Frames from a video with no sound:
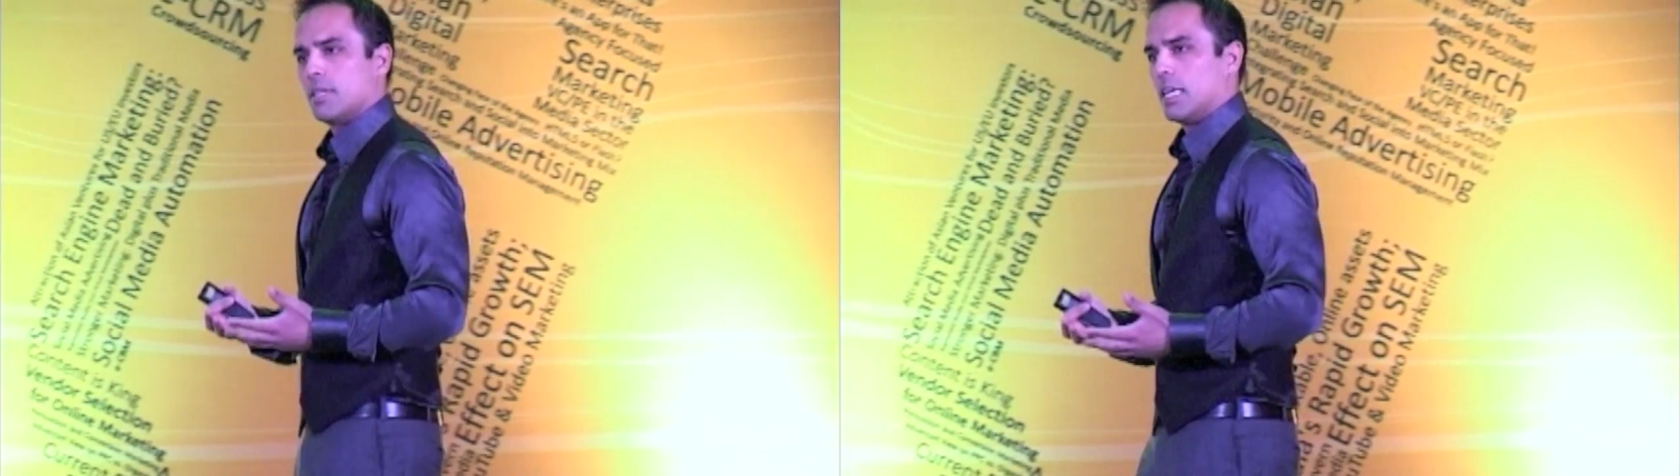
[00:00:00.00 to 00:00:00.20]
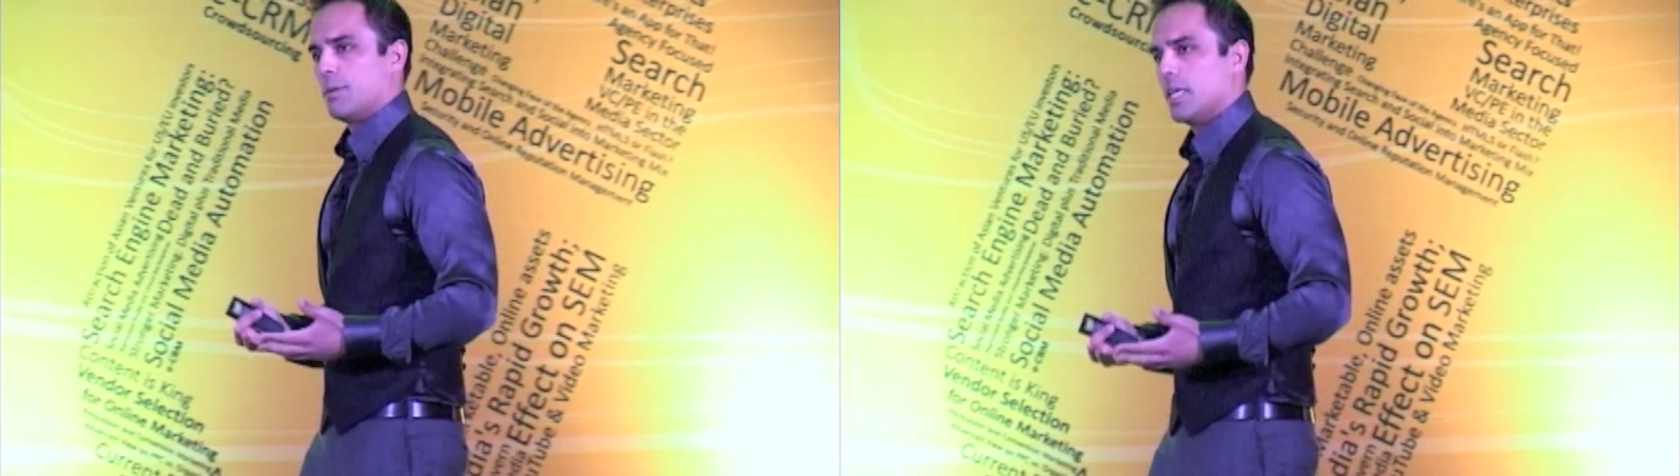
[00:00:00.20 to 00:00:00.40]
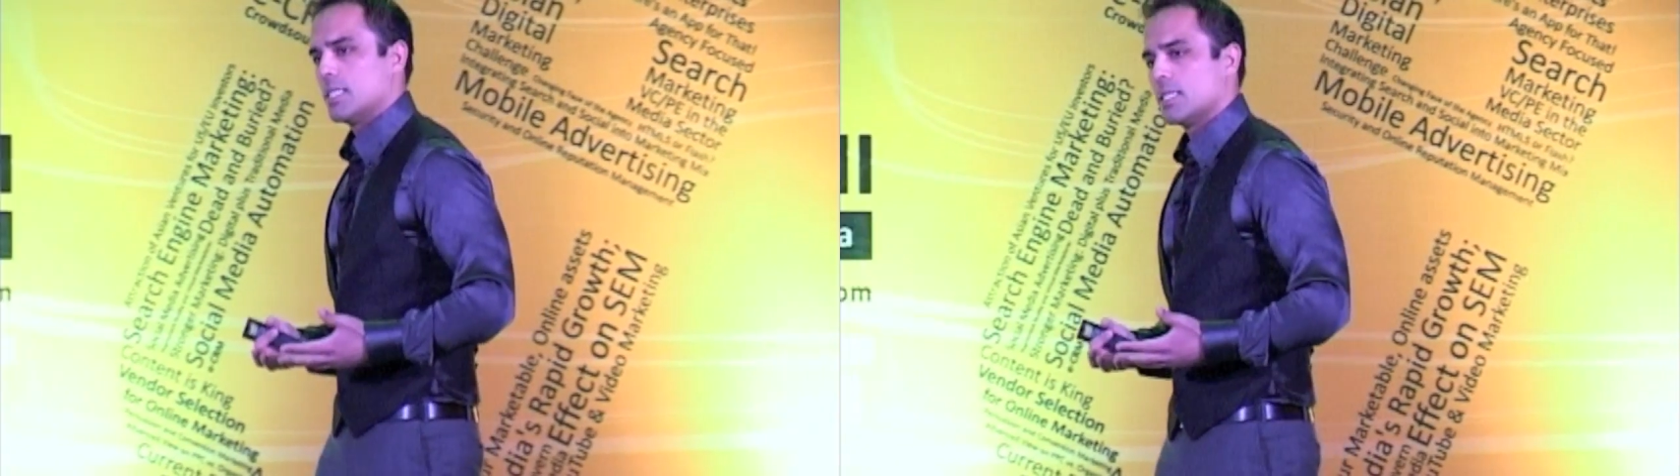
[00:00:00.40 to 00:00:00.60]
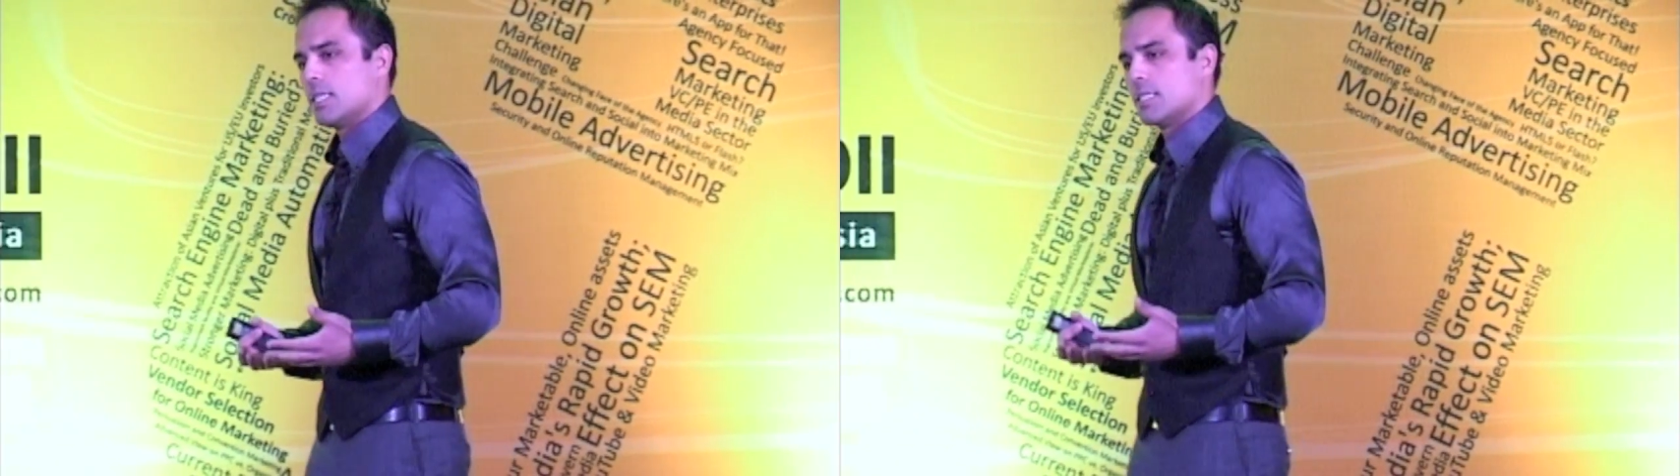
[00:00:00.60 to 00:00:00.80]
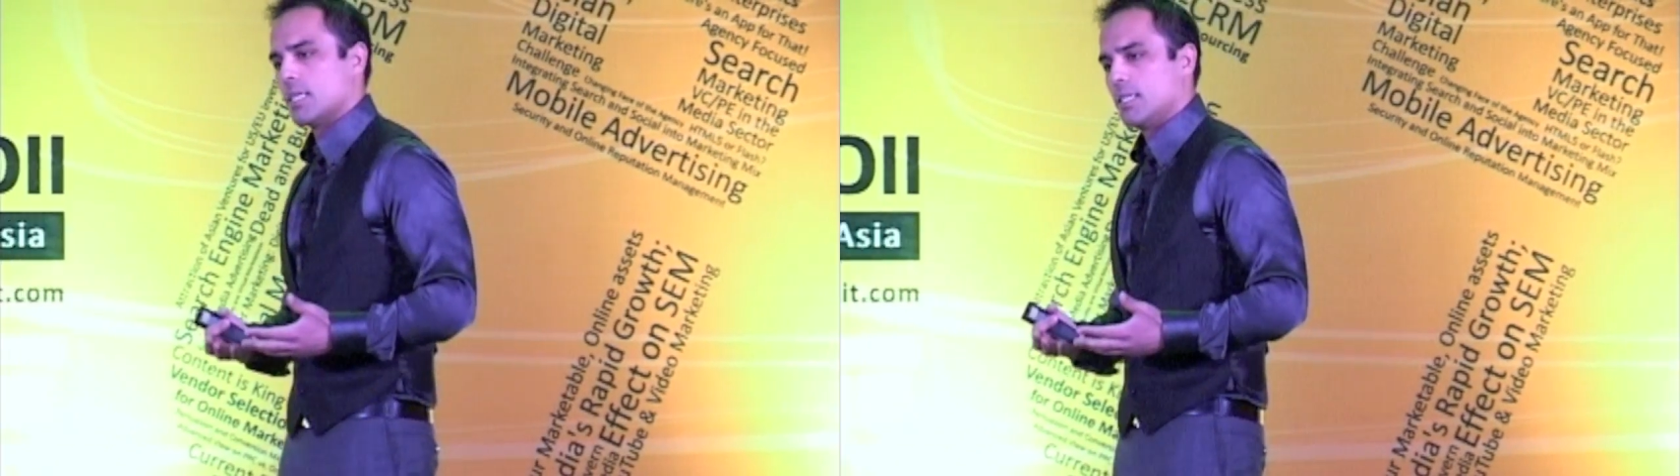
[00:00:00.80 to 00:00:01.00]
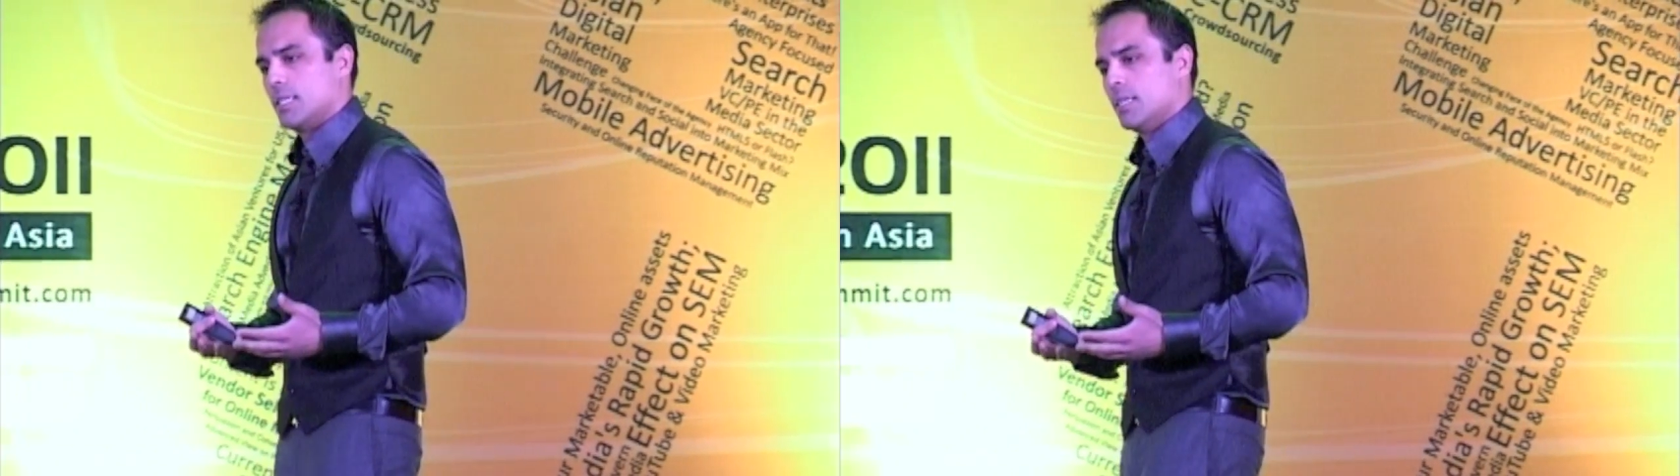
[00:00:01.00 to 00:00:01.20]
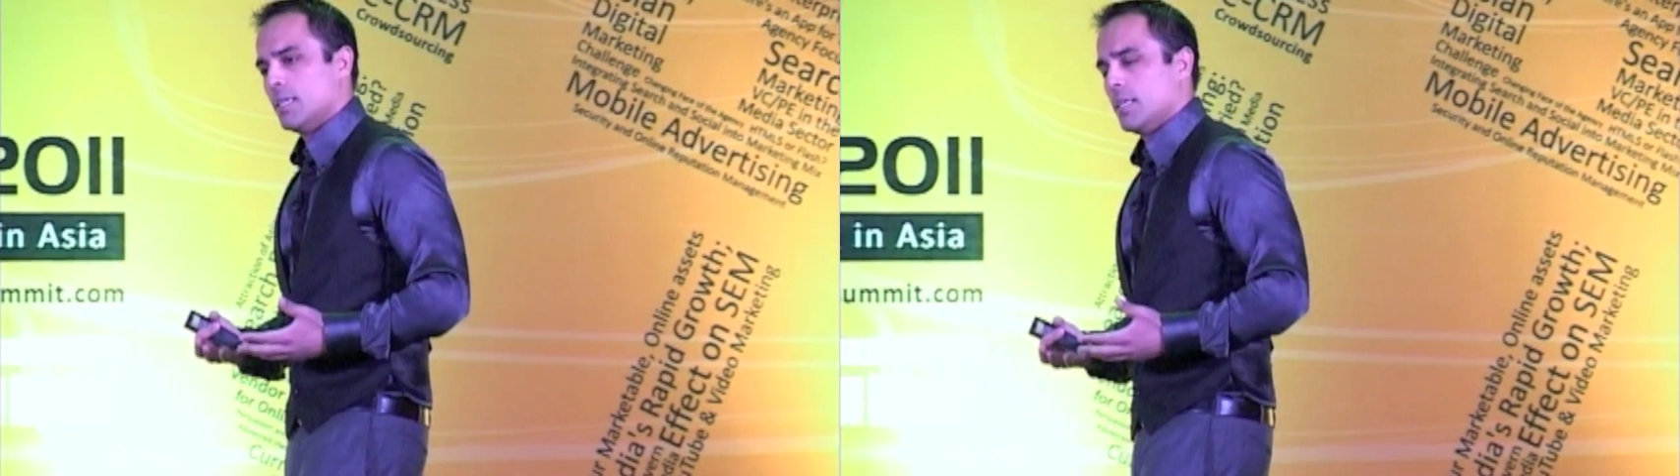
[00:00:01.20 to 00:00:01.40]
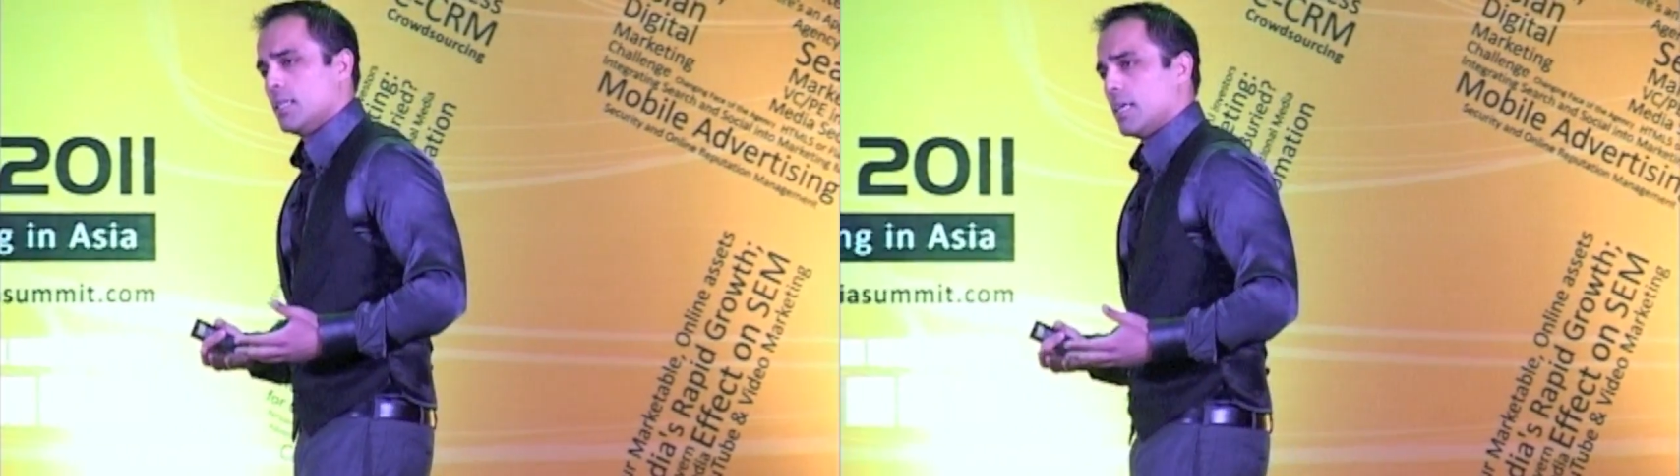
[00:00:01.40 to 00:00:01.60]
and I basically said
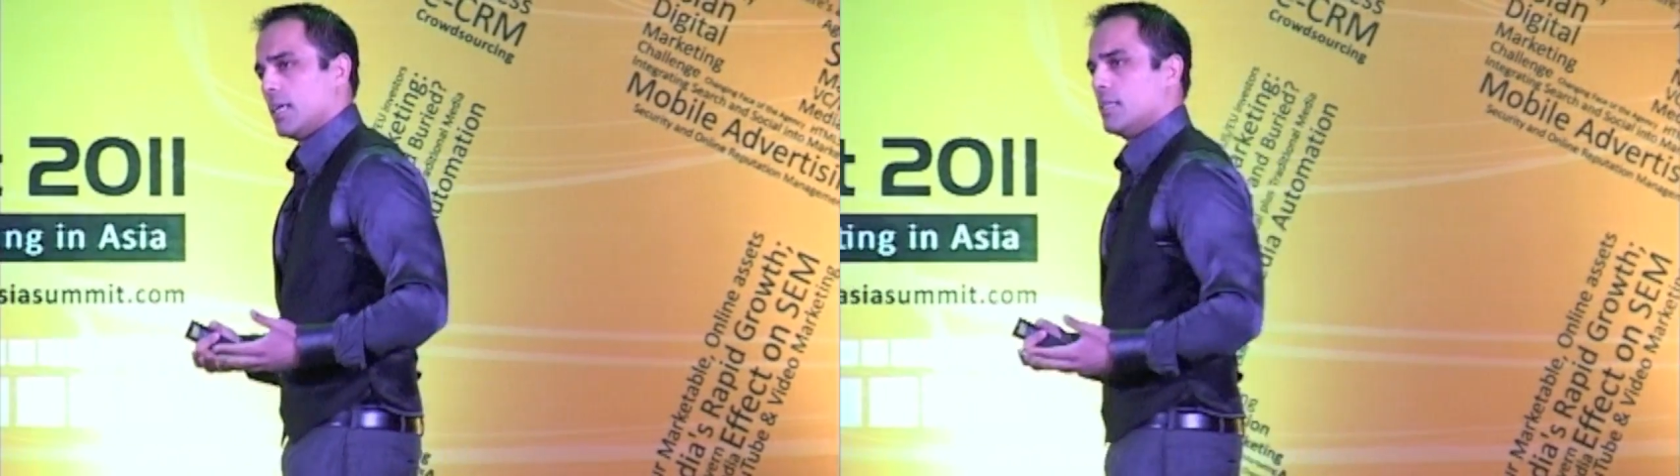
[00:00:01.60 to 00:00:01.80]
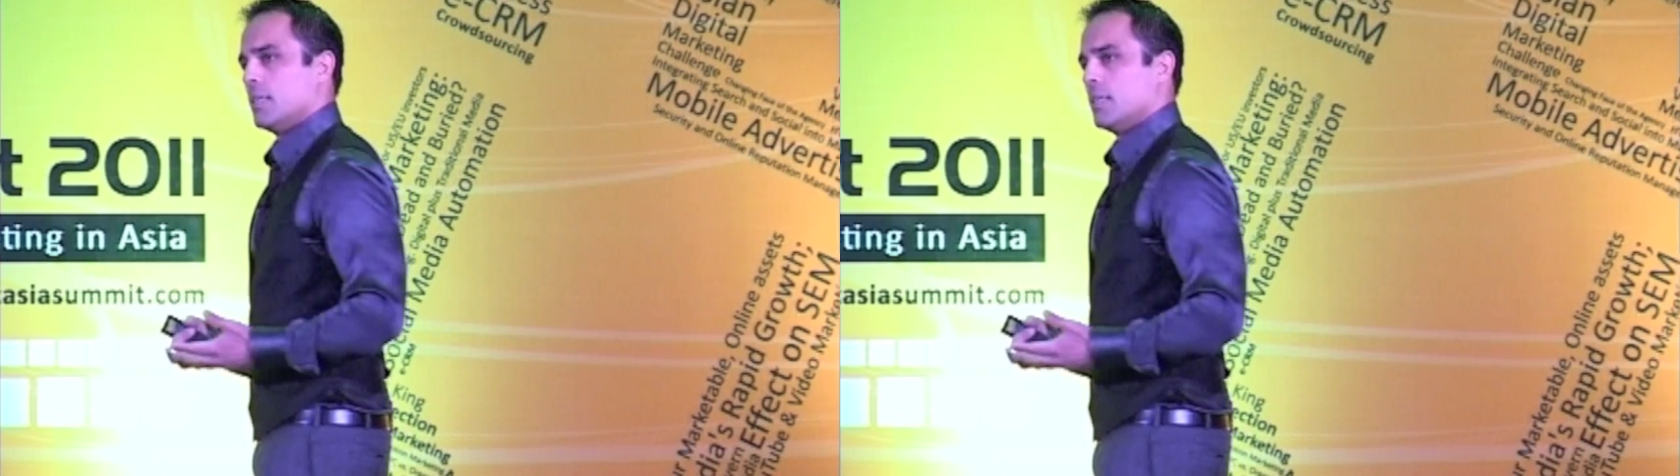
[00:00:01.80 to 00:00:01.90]
that